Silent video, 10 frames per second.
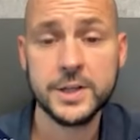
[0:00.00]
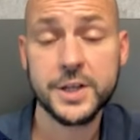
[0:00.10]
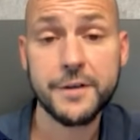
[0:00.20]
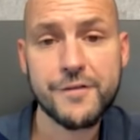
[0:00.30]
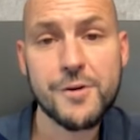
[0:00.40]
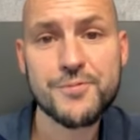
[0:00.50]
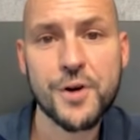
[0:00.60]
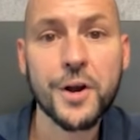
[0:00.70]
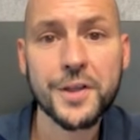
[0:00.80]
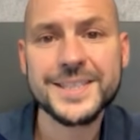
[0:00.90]
So for a
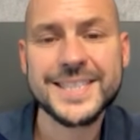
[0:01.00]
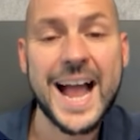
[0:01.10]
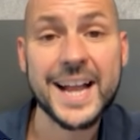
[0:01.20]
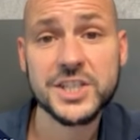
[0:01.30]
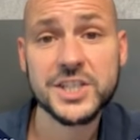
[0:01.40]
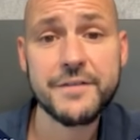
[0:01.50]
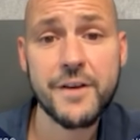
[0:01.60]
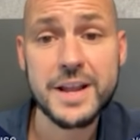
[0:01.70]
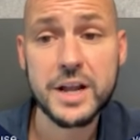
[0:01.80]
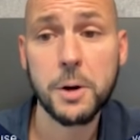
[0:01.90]
product that's actually
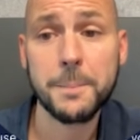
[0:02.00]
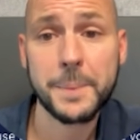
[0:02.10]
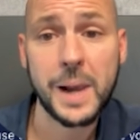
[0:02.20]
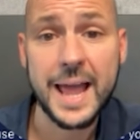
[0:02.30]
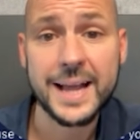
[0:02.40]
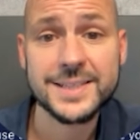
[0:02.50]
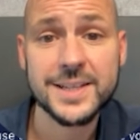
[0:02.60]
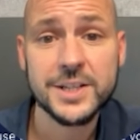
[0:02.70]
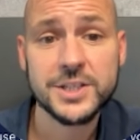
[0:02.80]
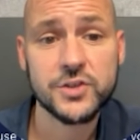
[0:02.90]
very complex,
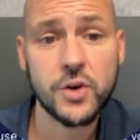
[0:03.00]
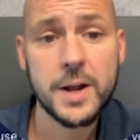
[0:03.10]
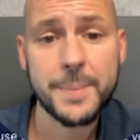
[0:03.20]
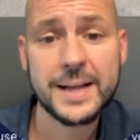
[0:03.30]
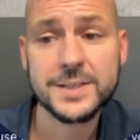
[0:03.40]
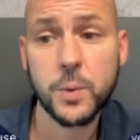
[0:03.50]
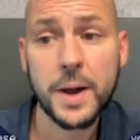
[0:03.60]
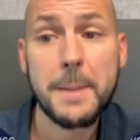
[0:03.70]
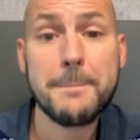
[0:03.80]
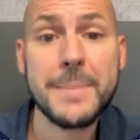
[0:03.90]
Stripe has
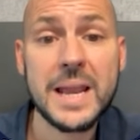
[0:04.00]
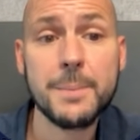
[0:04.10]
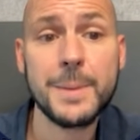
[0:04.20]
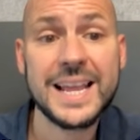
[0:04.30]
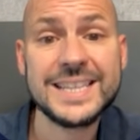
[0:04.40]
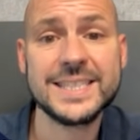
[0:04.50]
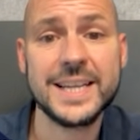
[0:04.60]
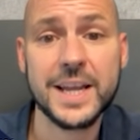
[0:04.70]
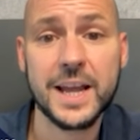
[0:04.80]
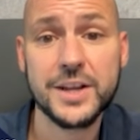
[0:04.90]
quite a
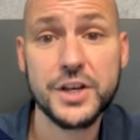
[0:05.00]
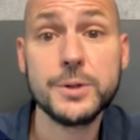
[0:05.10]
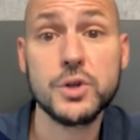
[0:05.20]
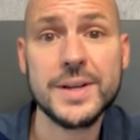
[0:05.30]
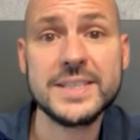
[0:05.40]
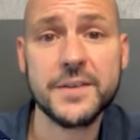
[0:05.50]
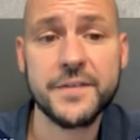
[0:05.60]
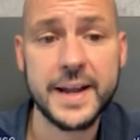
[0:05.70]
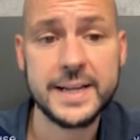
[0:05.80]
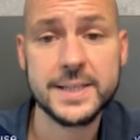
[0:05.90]
minimalistic user
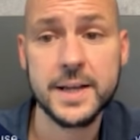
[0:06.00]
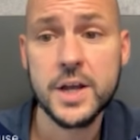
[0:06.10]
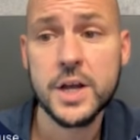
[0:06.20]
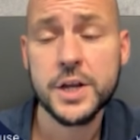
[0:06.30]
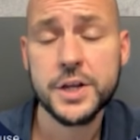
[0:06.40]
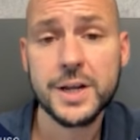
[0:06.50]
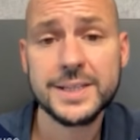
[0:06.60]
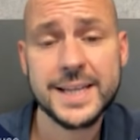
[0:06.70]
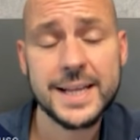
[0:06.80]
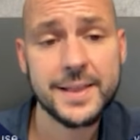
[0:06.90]
interface. You
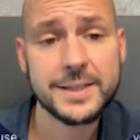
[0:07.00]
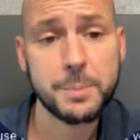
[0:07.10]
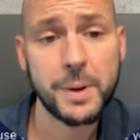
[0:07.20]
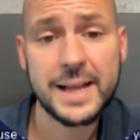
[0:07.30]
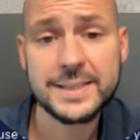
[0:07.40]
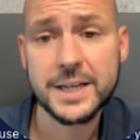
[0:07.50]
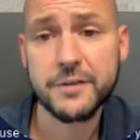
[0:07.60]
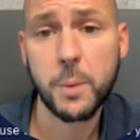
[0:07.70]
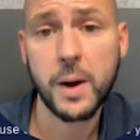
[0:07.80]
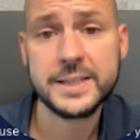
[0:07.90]
can see that there's plenty
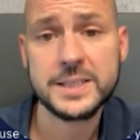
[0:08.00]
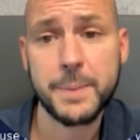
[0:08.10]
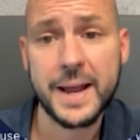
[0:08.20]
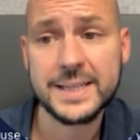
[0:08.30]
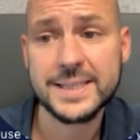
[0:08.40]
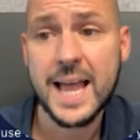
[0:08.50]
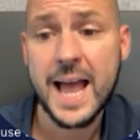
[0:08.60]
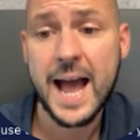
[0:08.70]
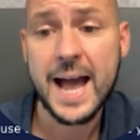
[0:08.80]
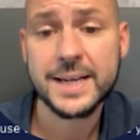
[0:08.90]
of white space
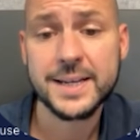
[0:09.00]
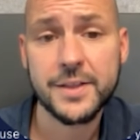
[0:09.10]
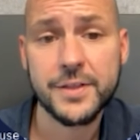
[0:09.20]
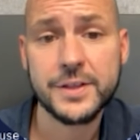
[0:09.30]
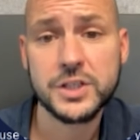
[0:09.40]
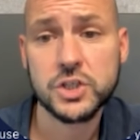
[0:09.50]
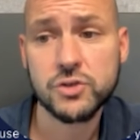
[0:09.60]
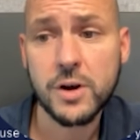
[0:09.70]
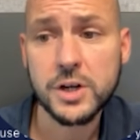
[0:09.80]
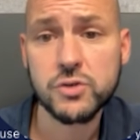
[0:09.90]
and the
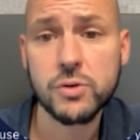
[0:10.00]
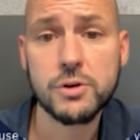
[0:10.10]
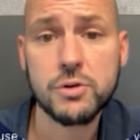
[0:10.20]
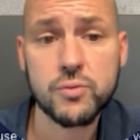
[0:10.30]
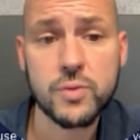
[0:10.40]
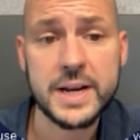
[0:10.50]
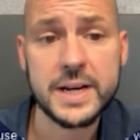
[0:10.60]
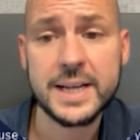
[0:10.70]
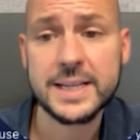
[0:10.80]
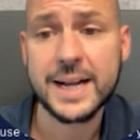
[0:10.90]
structural
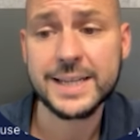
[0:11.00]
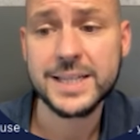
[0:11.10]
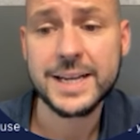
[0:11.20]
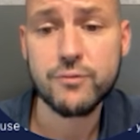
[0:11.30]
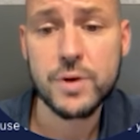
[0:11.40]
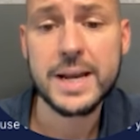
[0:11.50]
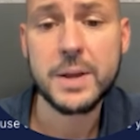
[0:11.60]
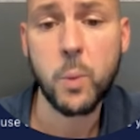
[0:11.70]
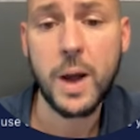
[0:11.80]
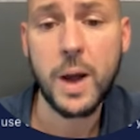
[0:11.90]
grid is actually really
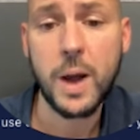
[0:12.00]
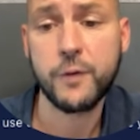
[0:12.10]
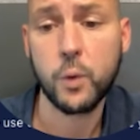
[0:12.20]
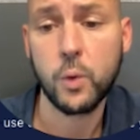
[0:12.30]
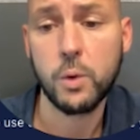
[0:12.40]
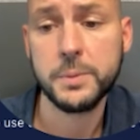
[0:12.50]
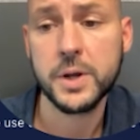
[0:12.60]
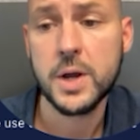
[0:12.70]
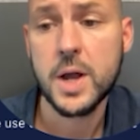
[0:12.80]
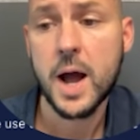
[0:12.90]
well formed.
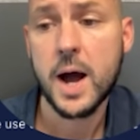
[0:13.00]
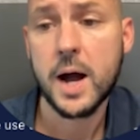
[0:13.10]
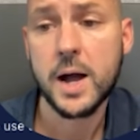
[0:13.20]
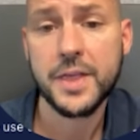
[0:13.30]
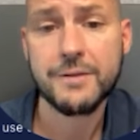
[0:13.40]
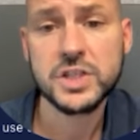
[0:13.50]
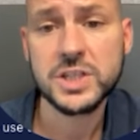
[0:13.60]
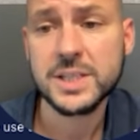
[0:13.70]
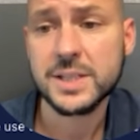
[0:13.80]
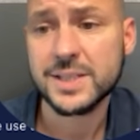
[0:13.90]
There are
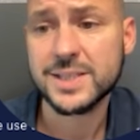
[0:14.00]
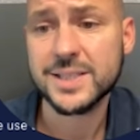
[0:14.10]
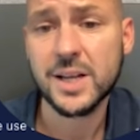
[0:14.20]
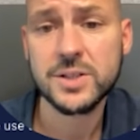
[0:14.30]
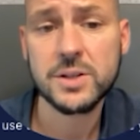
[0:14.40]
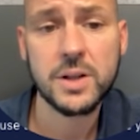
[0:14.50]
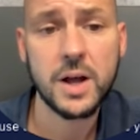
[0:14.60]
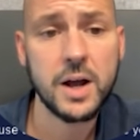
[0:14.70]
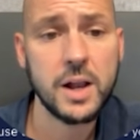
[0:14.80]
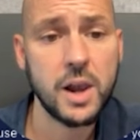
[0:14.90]
just subtle
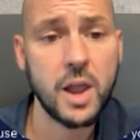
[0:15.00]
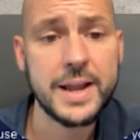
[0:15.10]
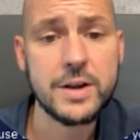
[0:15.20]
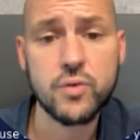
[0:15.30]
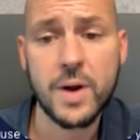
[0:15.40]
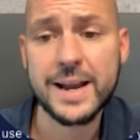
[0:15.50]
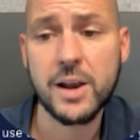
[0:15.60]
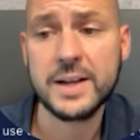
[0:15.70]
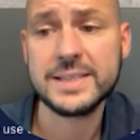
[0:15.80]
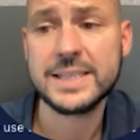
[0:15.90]
light grey
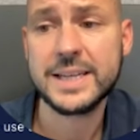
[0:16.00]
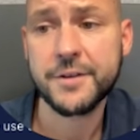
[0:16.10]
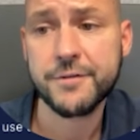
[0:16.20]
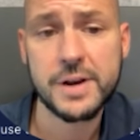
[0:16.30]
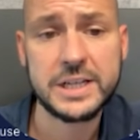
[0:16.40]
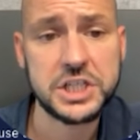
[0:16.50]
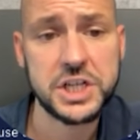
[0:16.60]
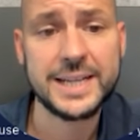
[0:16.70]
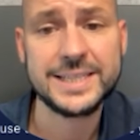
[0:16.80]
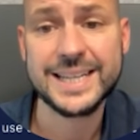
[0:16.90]
lines
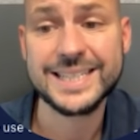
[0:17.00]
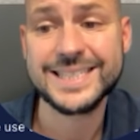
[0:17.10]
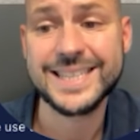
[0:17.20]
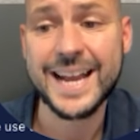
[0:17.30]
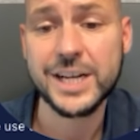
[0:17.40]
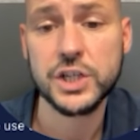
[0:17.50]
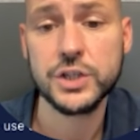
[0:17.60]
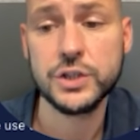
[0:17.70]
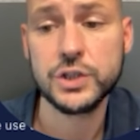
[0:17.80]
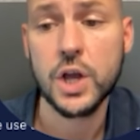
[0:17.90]
differentiating
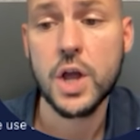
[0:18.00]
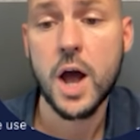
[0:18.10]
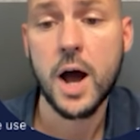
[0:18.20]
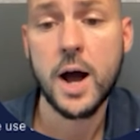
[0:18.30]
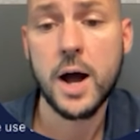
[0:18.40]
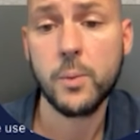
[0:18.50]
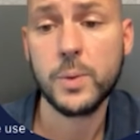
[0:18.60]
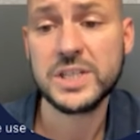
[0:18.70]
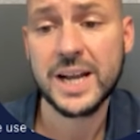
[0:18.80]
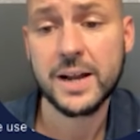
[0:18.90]
sections,
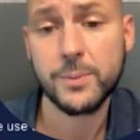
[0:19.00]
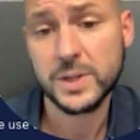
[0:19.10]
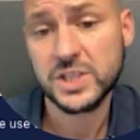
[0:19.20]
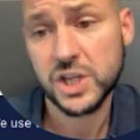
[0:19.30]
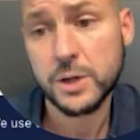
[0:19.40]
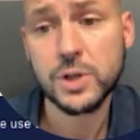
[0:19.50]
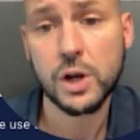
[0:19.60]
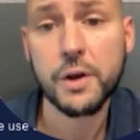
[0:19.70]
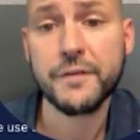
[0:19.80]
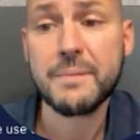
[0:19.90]
which shows a
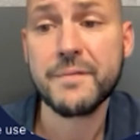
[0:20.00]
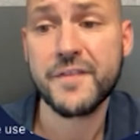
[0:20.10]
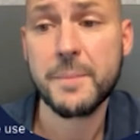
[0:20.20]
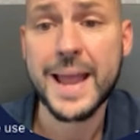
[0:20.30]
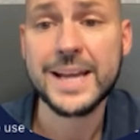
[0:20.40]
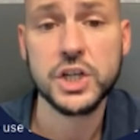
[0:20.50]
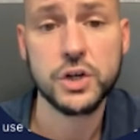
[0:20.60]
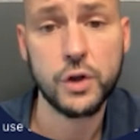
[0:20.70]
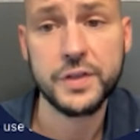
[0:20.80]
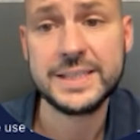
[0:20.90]
lot of
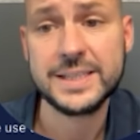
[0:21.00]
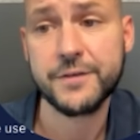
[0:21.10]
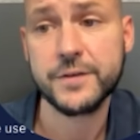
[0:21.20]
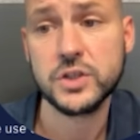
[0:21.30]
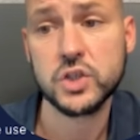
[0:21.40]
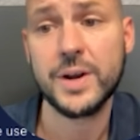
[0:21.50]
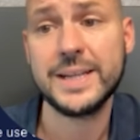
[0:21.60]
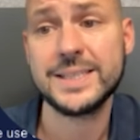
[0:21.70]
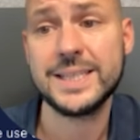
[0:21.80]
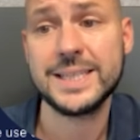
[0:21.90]
information on these different
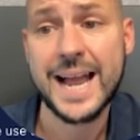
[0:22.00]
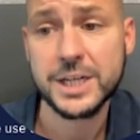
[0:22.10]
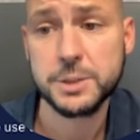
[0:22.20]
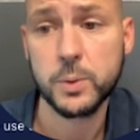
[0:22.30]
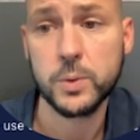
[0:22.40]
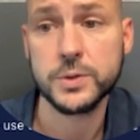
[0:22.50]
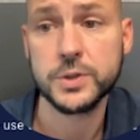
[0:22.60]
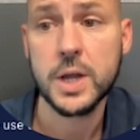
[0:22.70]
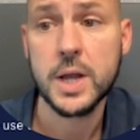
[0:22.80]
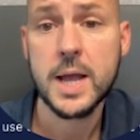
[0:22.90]
screens and dashboards.